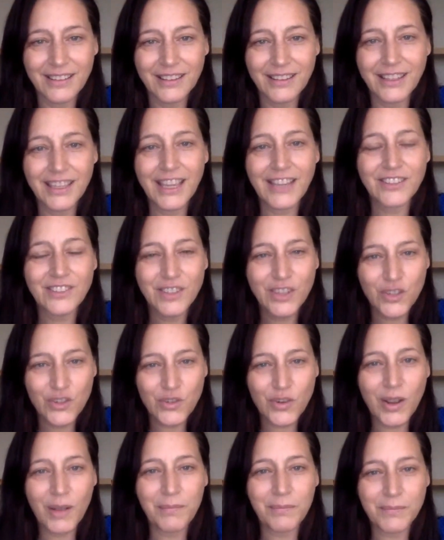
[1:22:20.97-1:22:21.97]
Yes, the
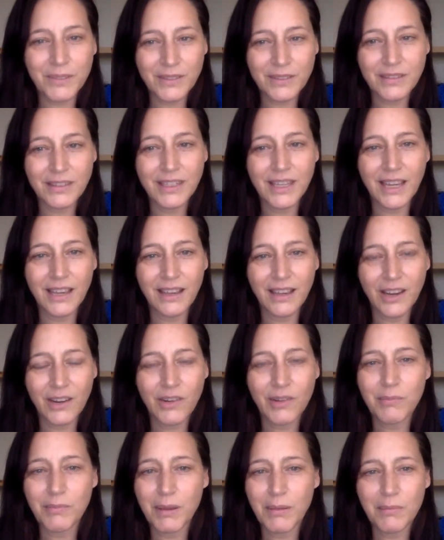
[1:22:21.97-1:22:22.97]
drums. Yeah, I
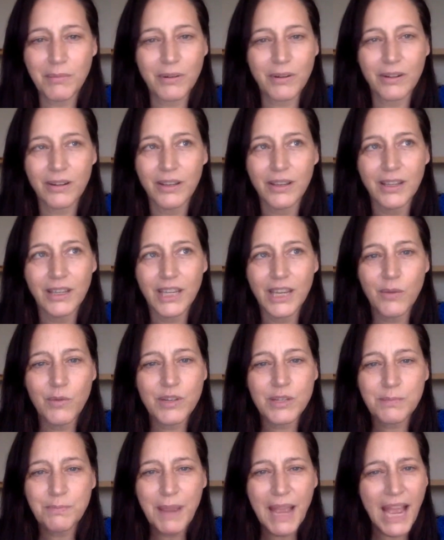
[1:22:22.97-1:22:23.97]
remember it
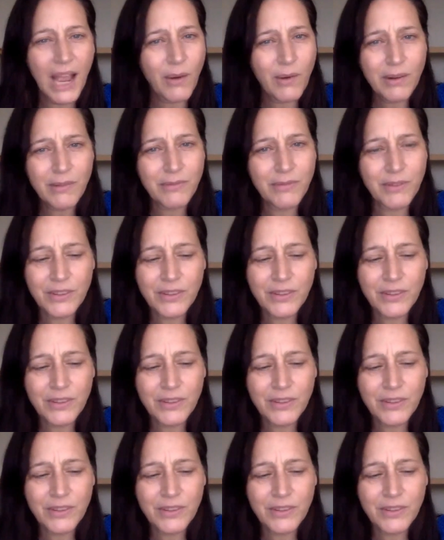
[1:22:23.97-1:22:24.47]
was powerful.